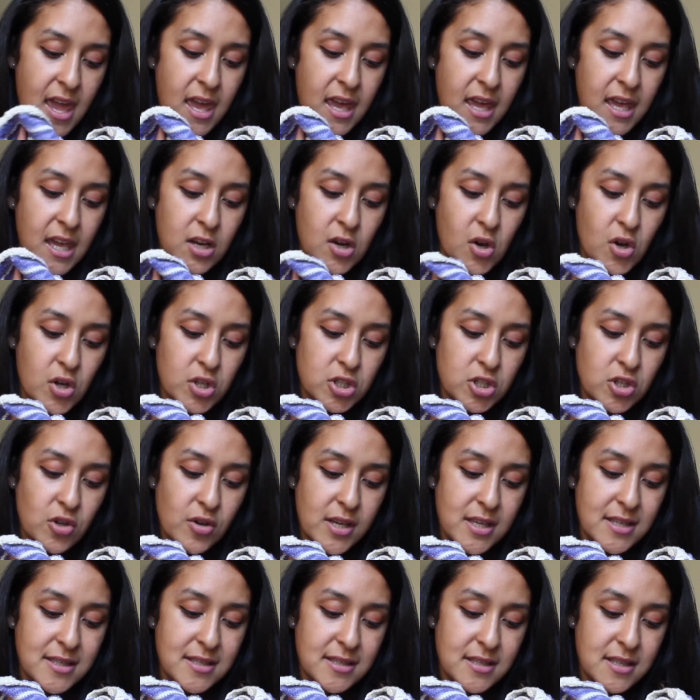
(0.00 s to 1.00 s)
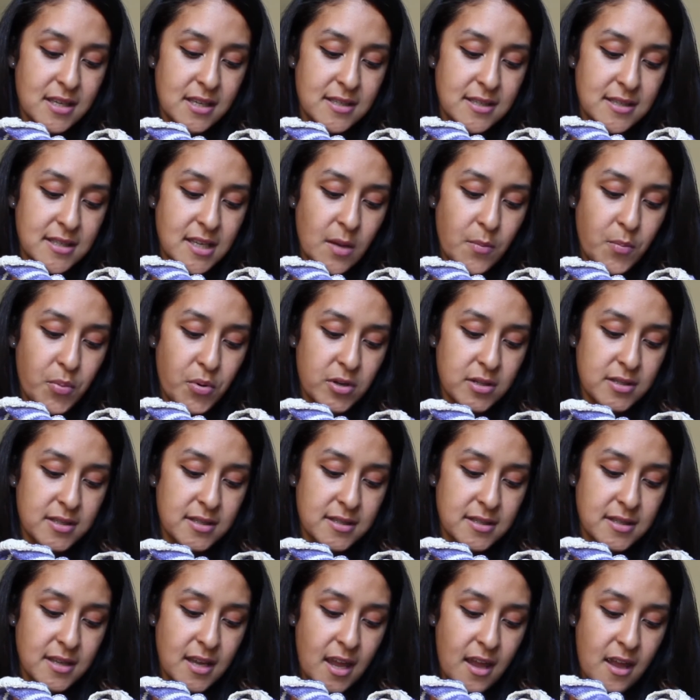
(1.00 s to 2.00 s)
It also is
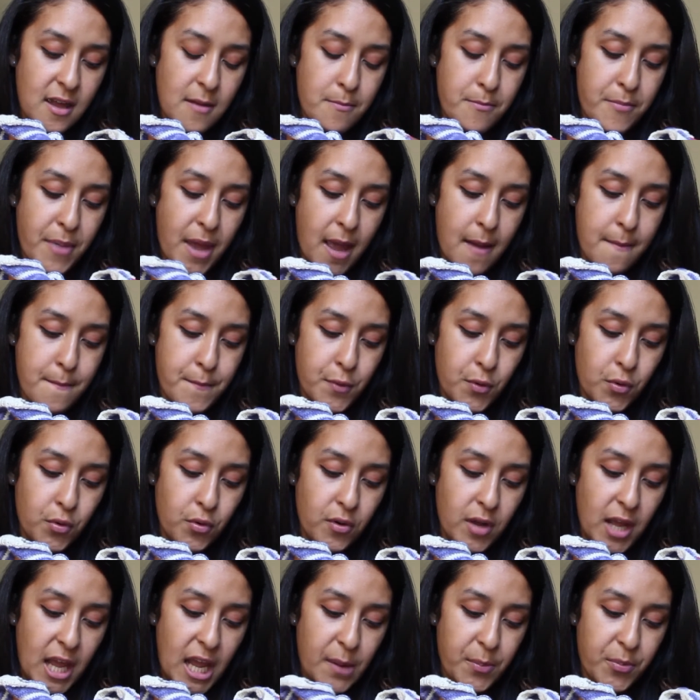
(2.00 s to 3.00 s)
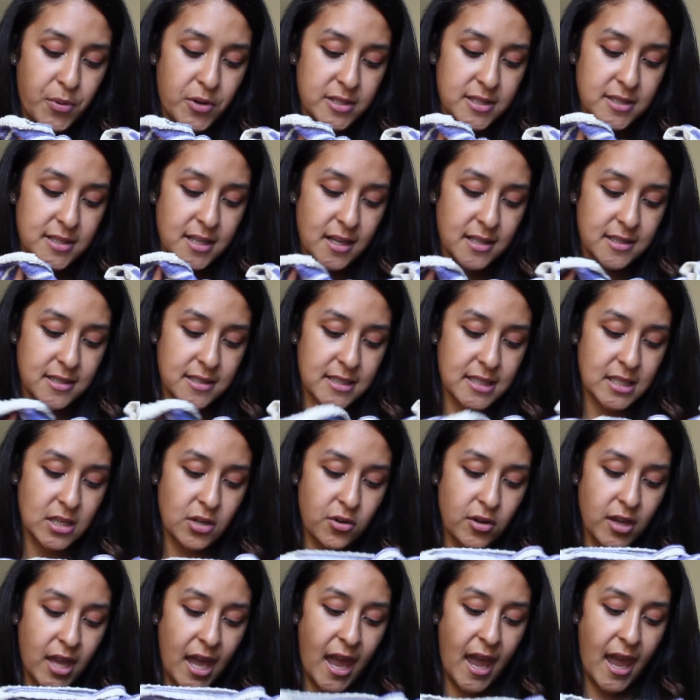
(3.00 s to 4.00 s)
16% bamboo, 8%
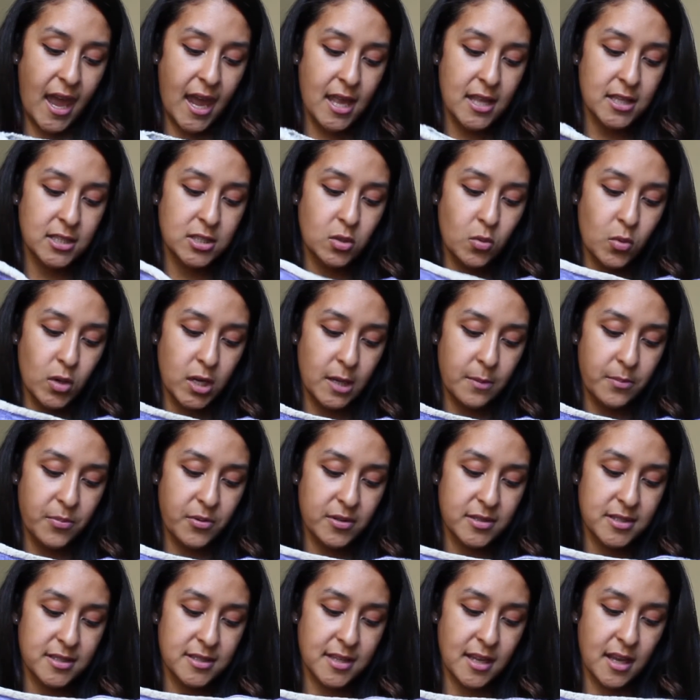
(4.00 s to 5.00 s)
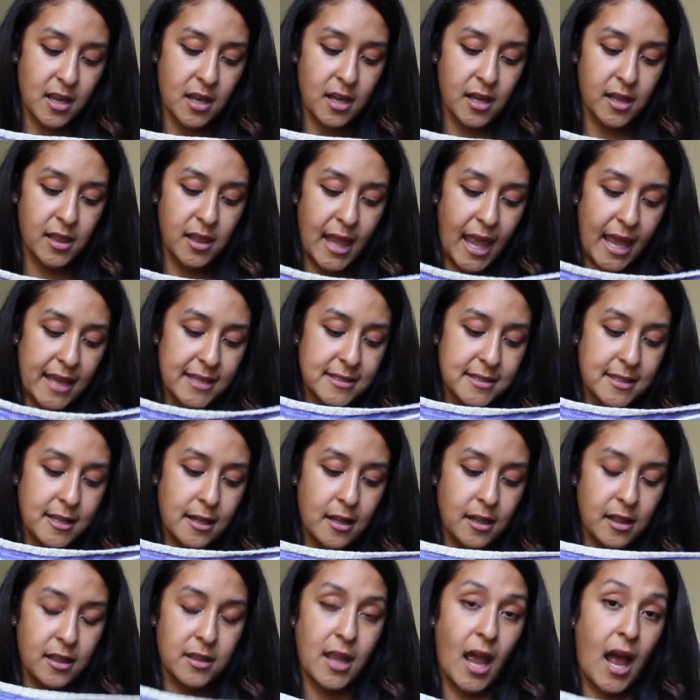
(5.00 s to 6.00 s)
silk, and 20%
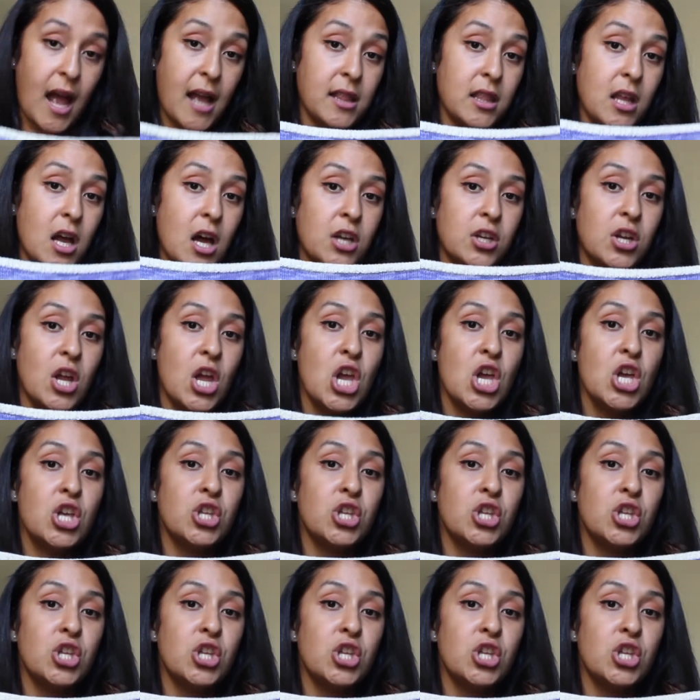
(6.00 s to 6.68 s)
elastic nylon.